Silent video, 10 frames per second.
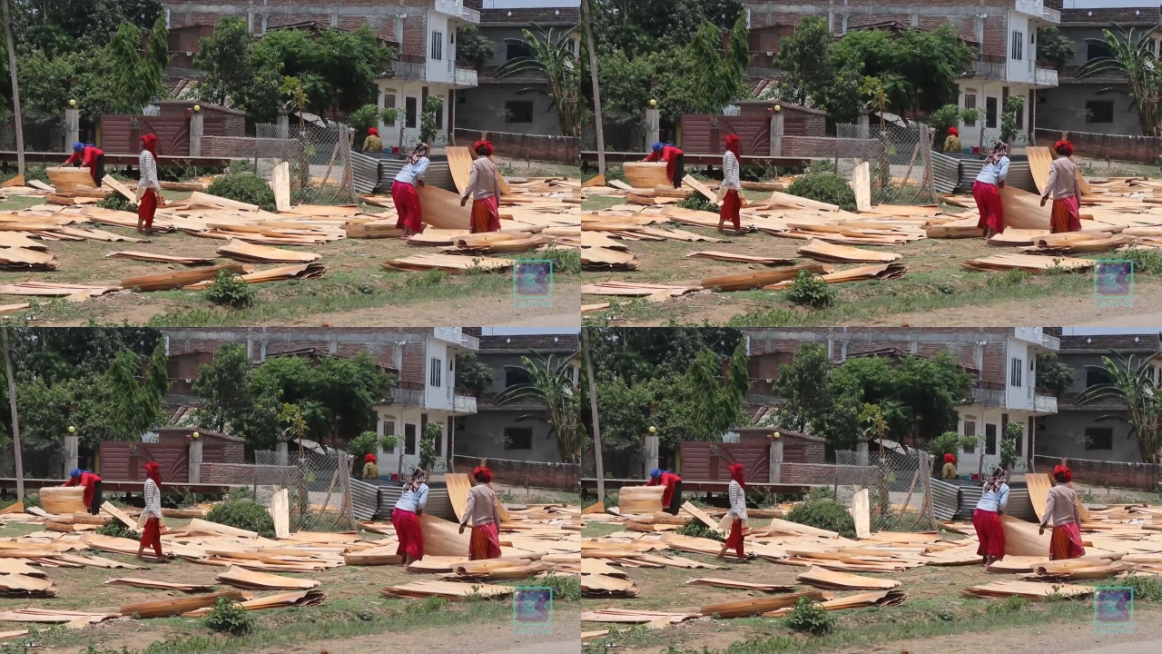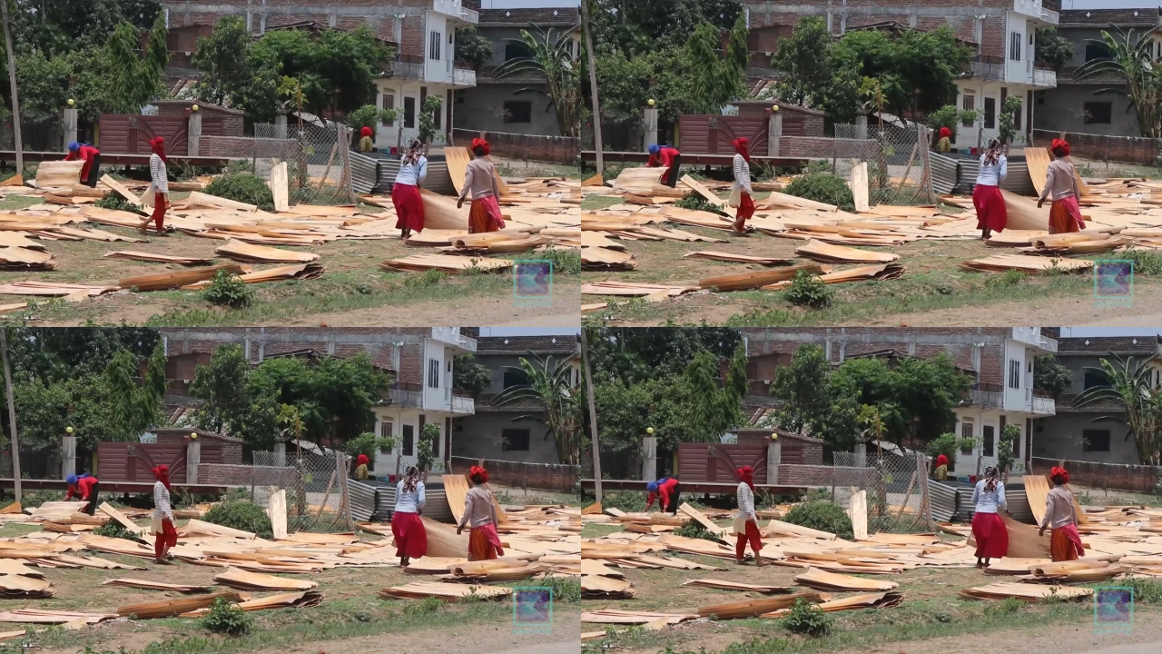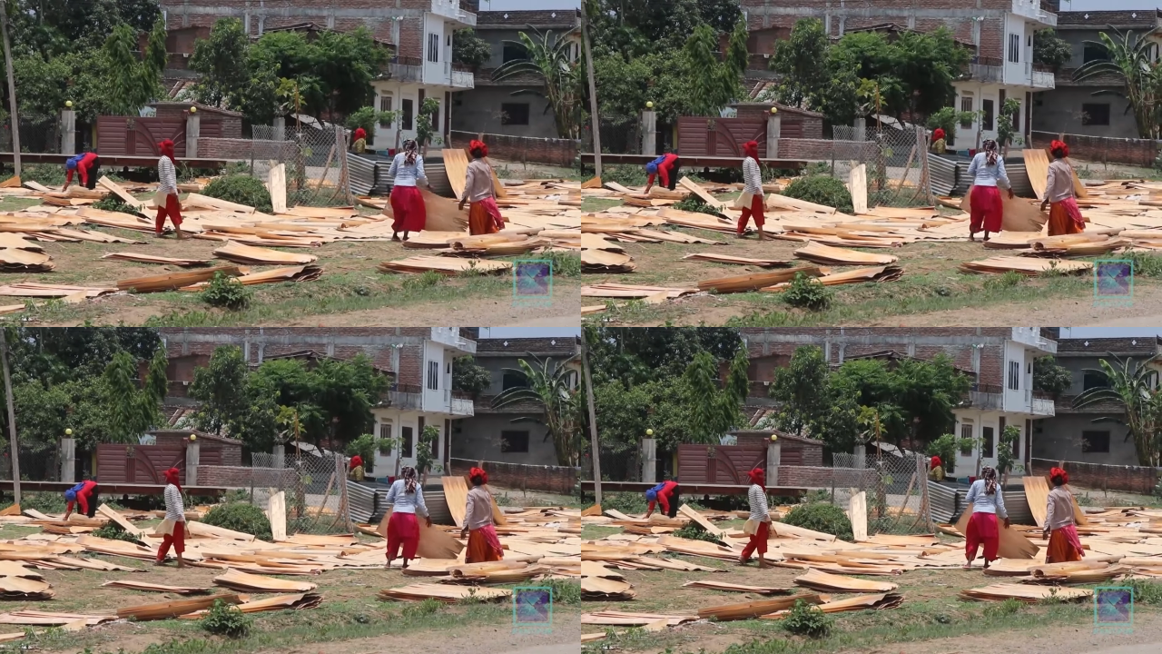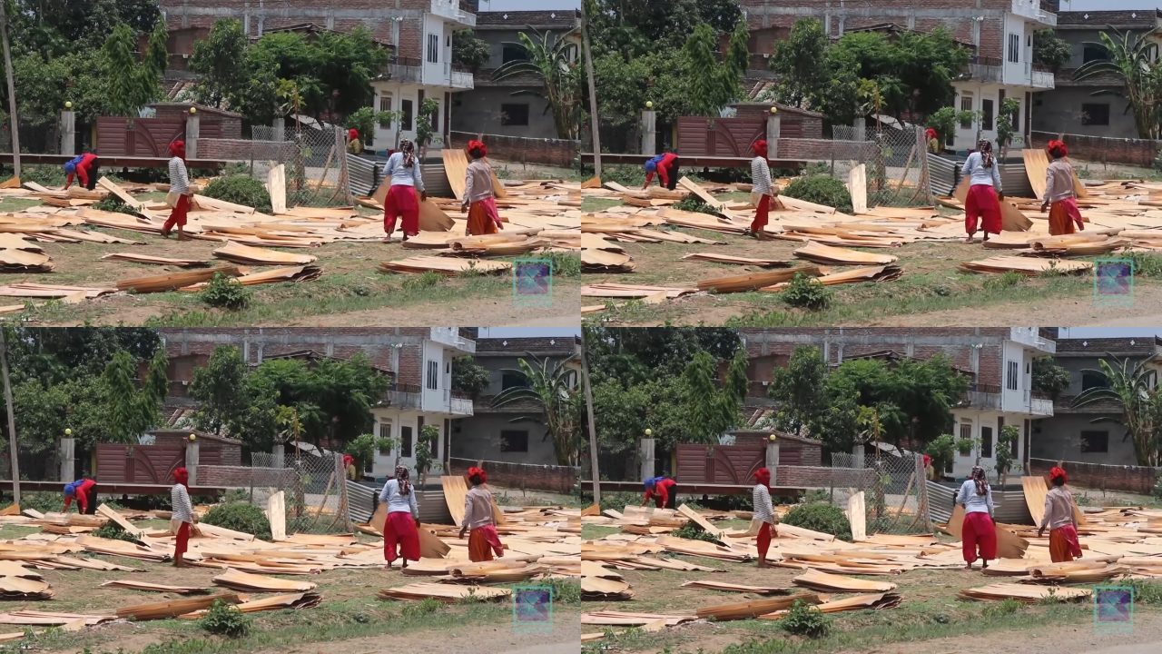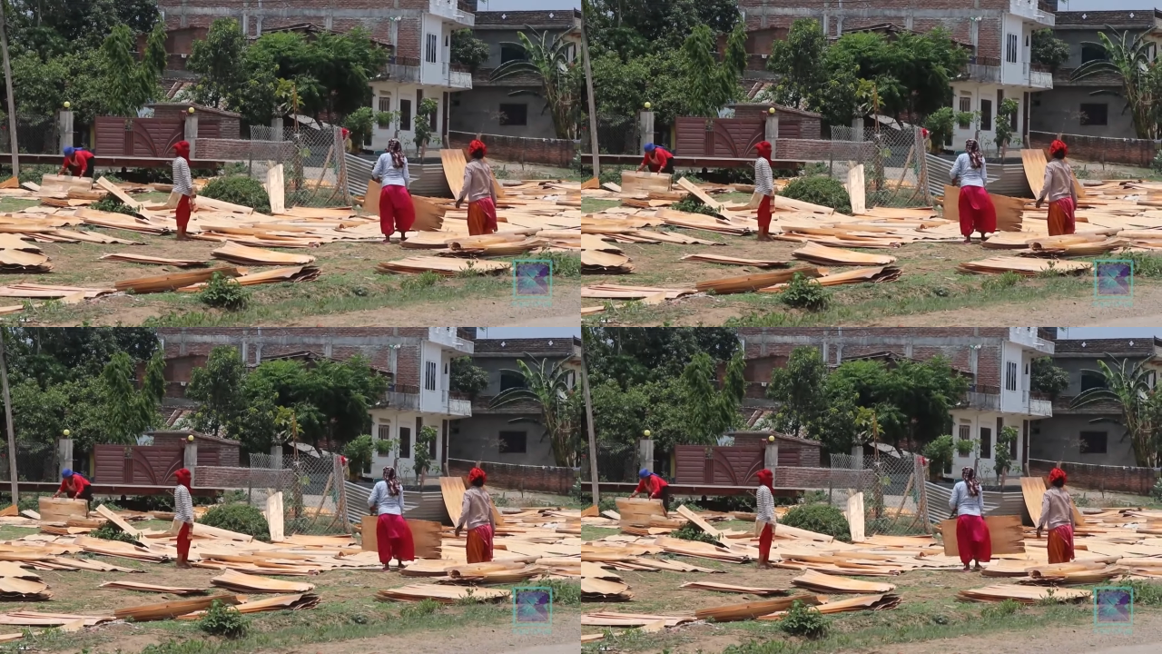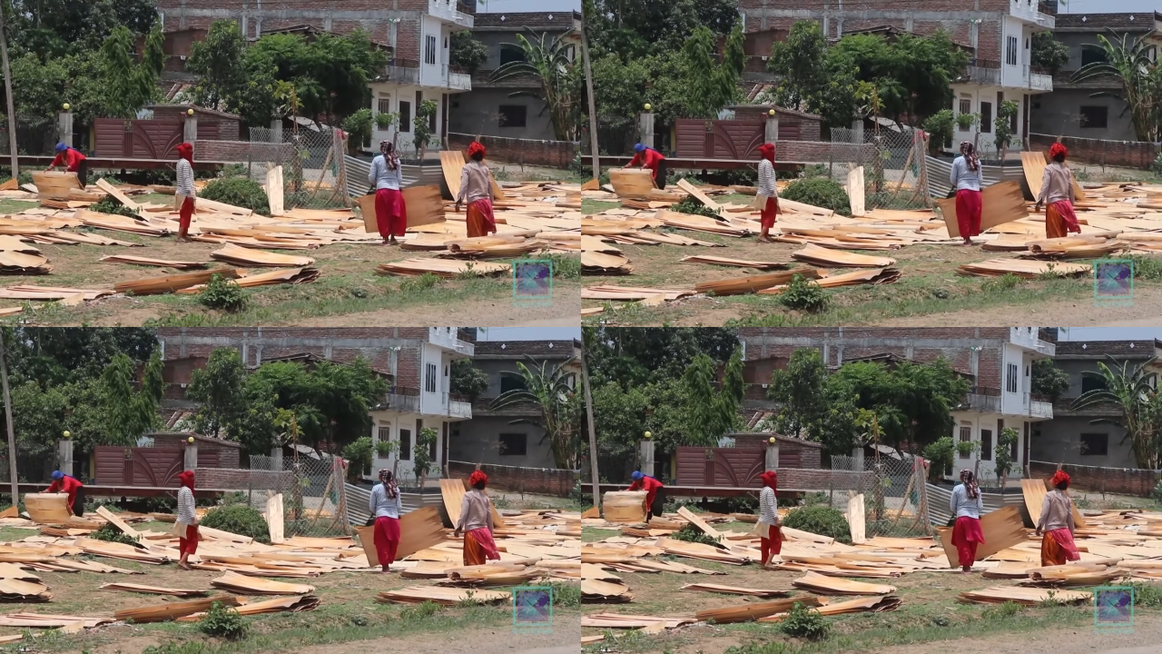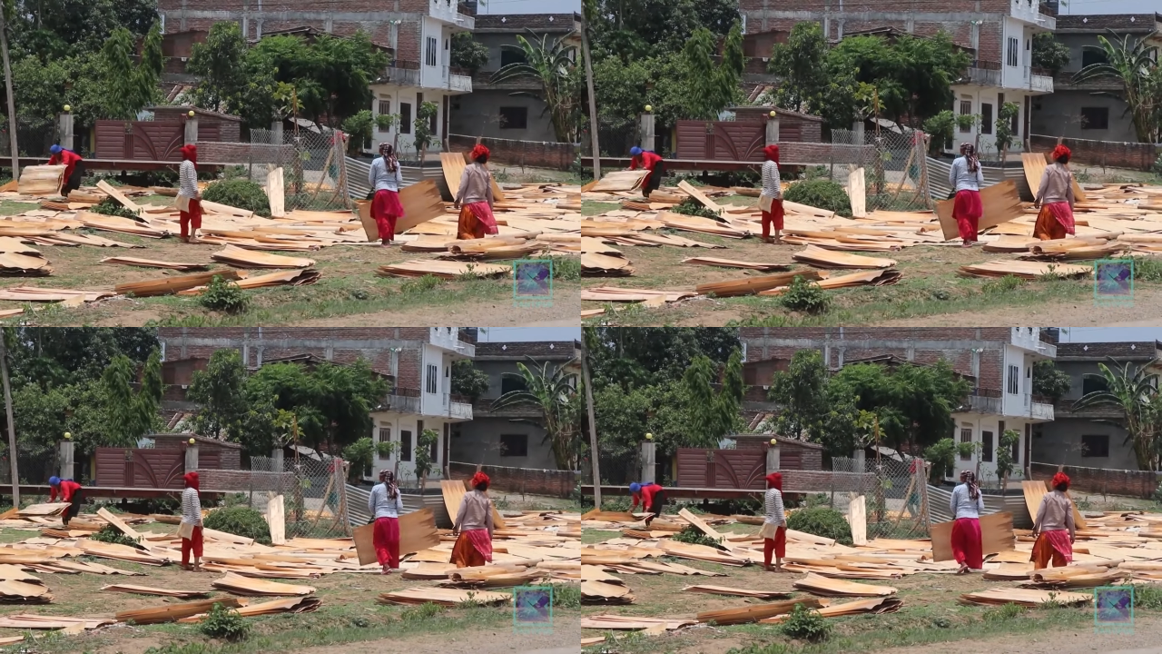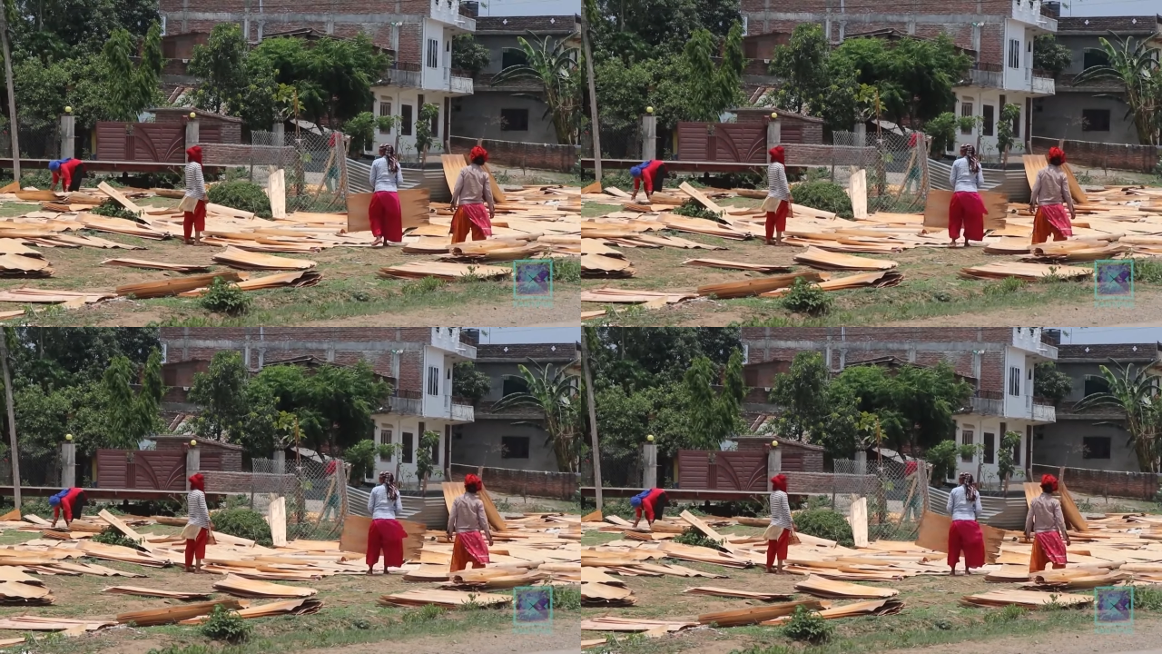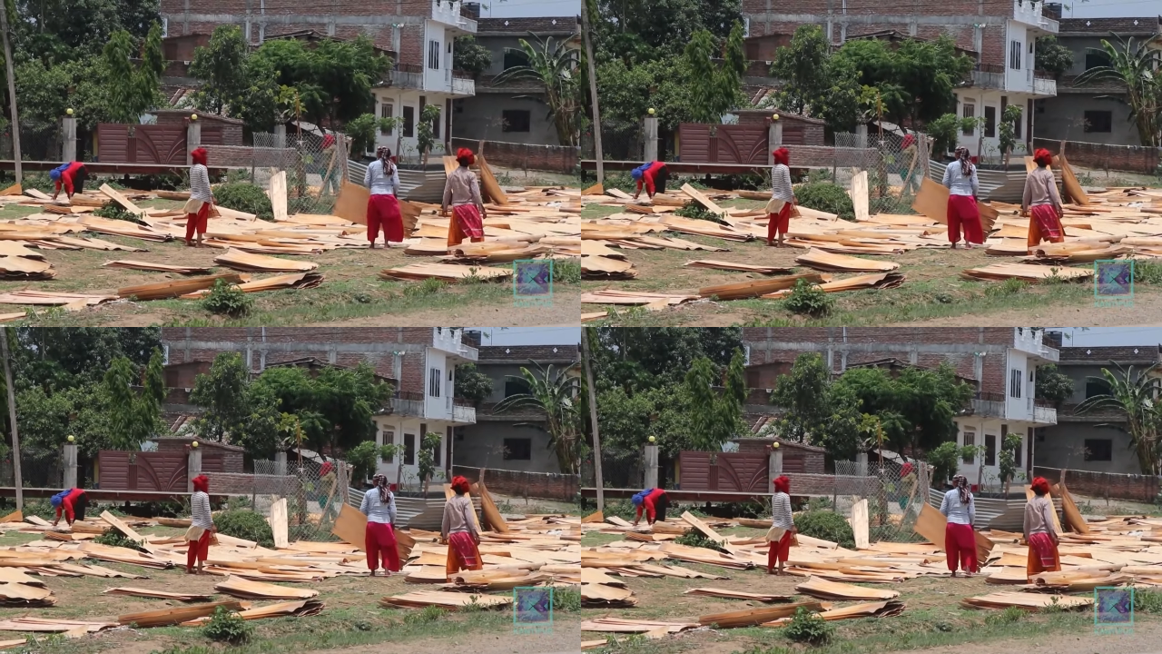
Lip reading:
[unreadable: no face in view]